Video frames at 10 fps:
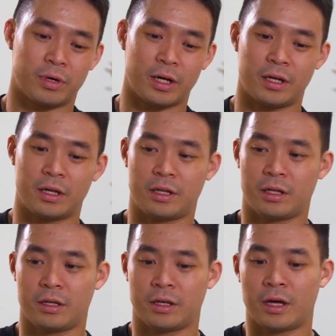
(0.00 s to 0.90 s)
but.
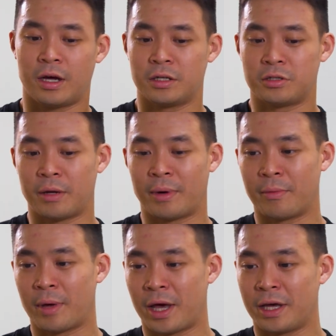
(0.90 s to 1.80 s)
Yeah, I try my
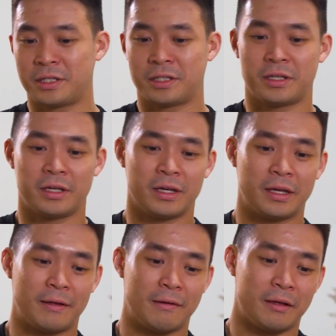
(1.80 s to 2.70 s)
best.
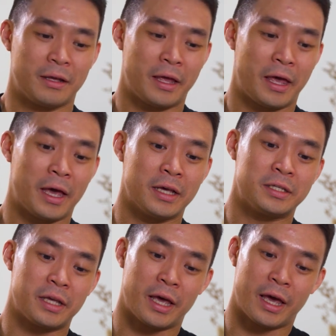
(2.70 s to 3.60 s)

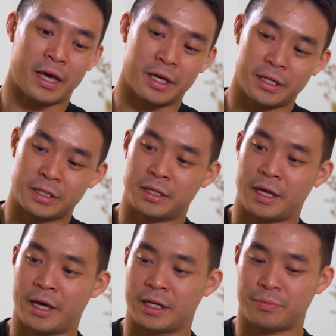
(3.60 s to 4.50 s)
As as
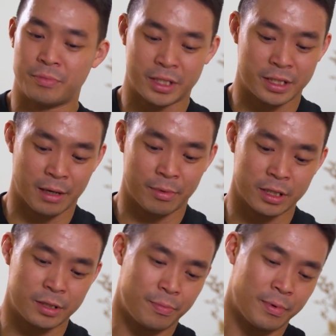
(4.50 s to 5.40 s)
as mixed
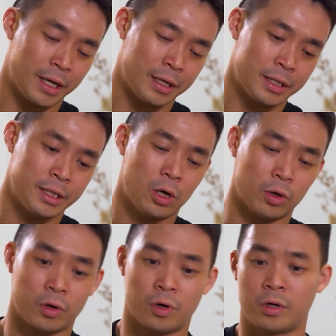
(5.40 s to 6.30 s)
doubles partner
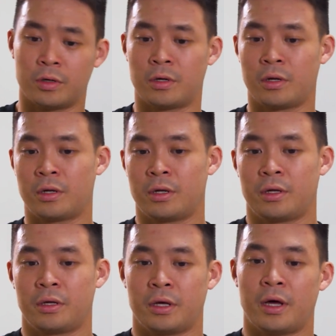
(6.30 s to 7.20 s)
on court,
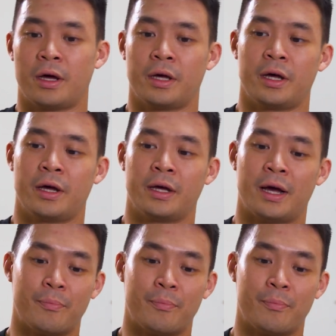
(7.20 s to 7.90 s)
yeah, I, I, I